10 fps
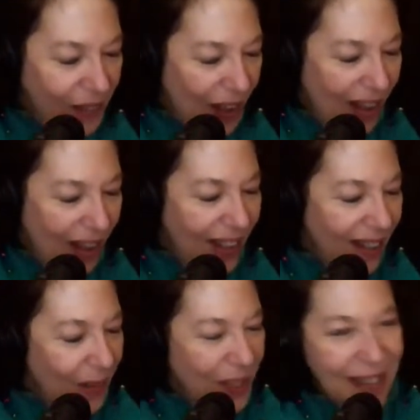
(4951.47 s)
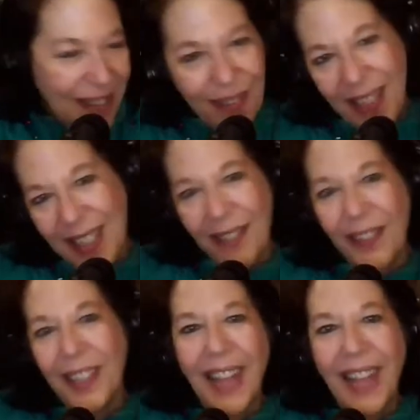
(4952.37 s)
Hanukkah, which is the
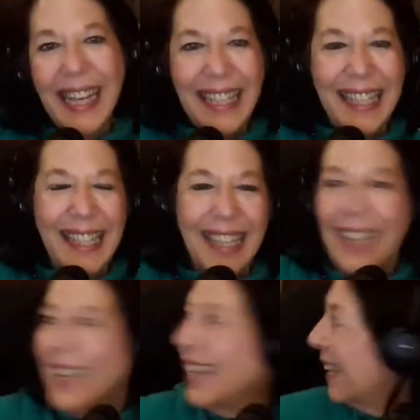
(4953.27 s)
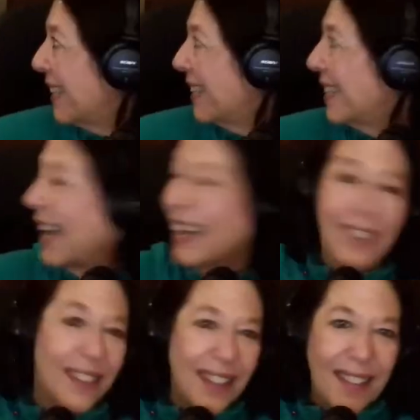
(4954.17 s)
Festival of Lights.
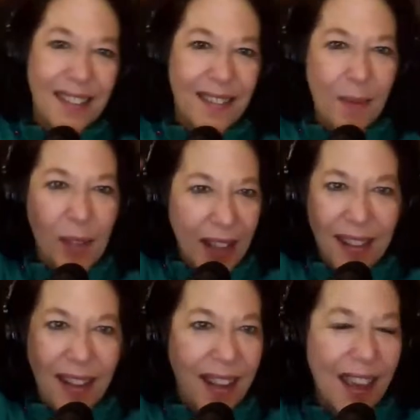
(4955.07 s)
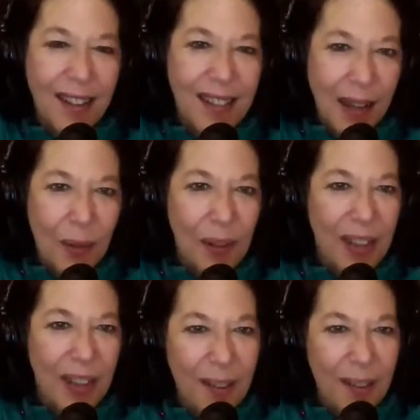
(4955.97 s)
It's time to light the candles. I will
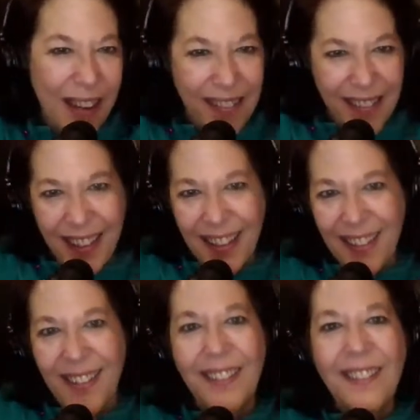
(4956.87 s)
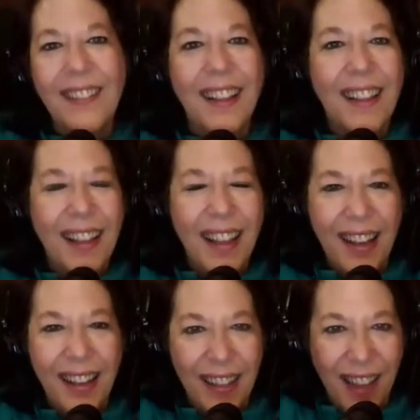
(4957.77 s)
light them right after this show.
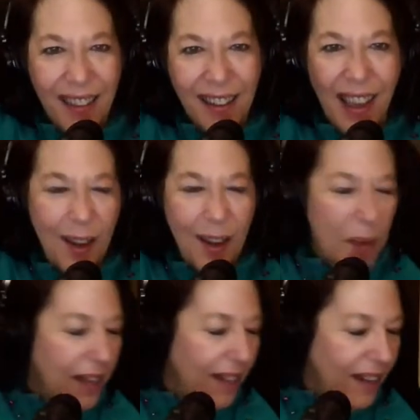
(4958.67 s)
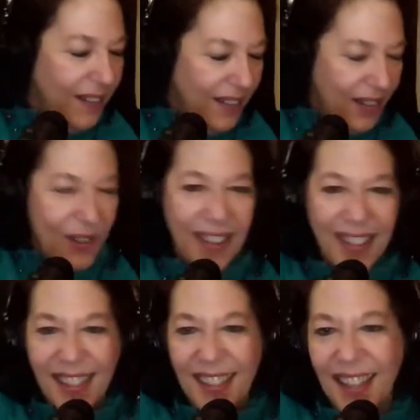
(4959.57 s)
I got the other candle back there, so
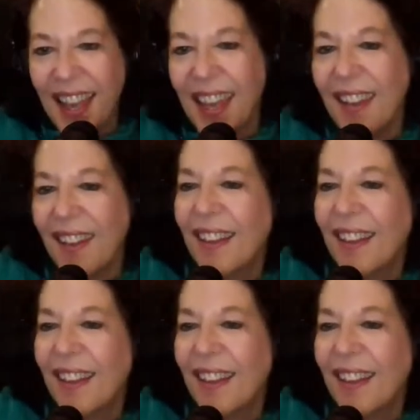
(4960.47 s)
this is the candle.